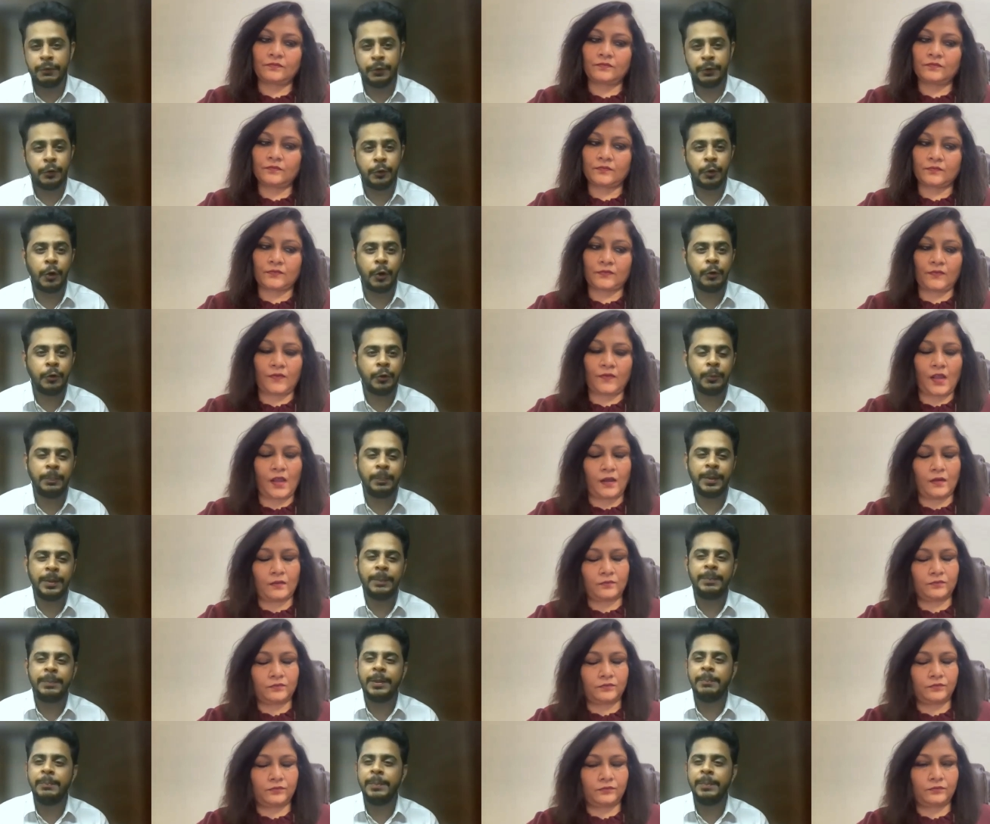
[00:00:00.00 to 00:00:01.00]
Speaker 1: if you talk to
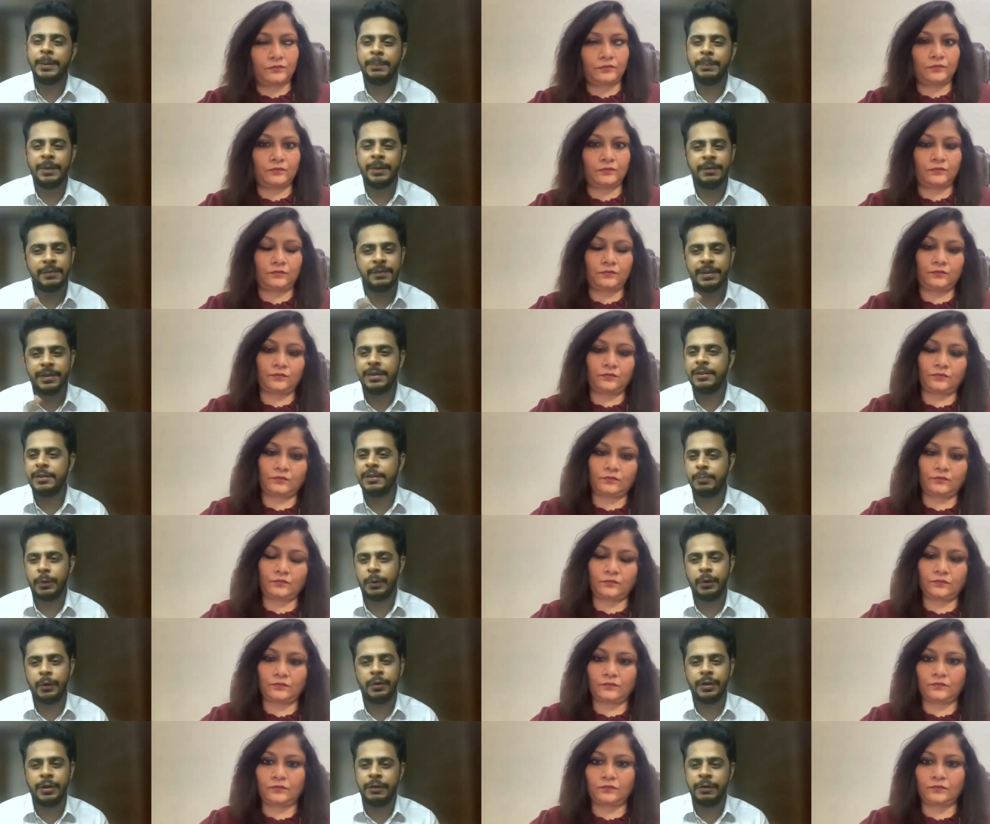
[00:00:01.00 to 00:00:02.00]
people, people will
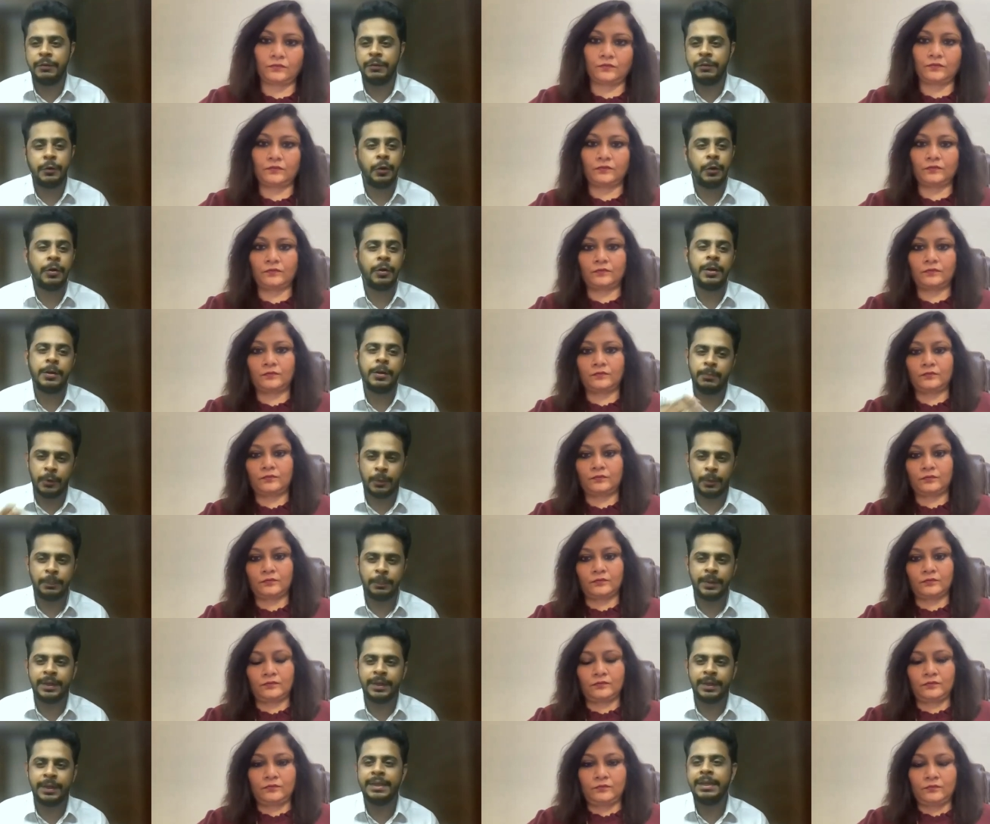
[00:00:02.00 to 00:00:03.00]
respond. If you talk it
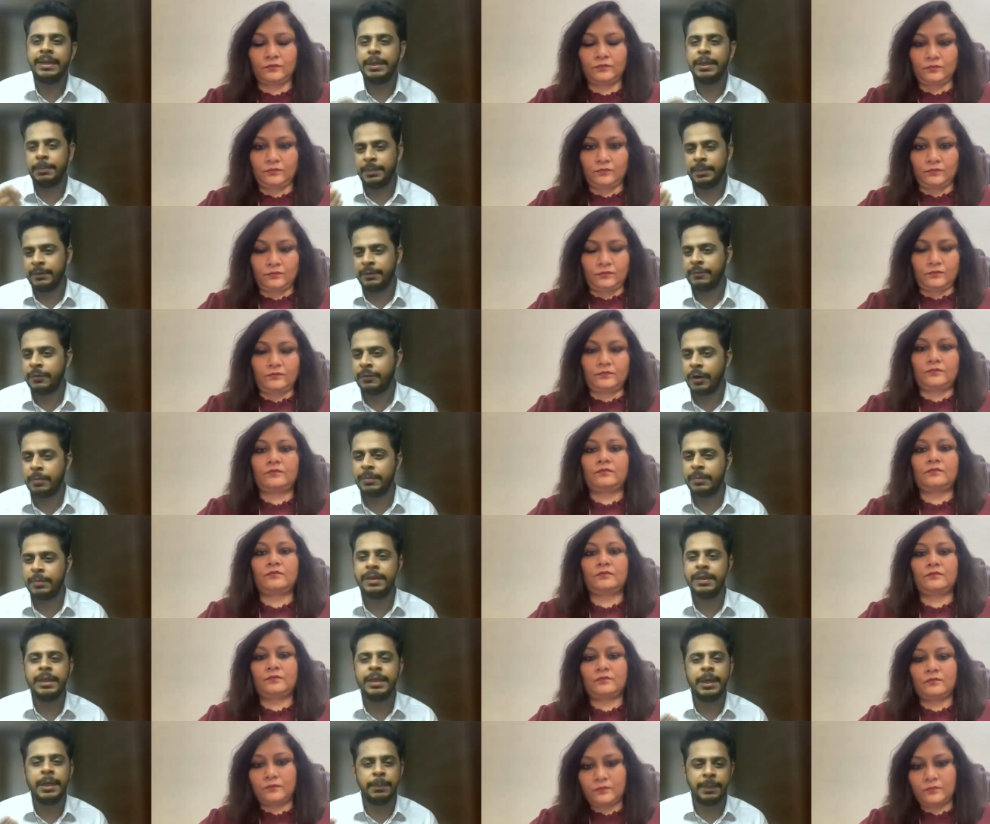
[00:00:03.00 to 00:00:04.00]
properly, keep it formal,
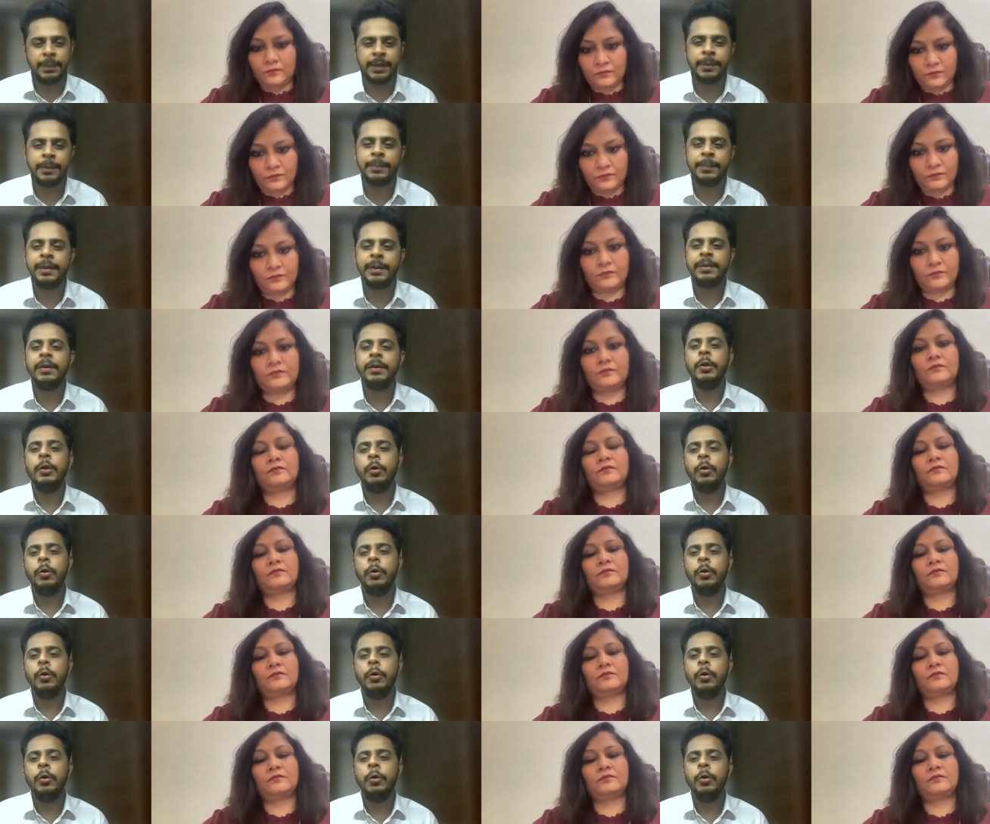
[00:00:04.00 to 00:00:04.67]
keep it a bit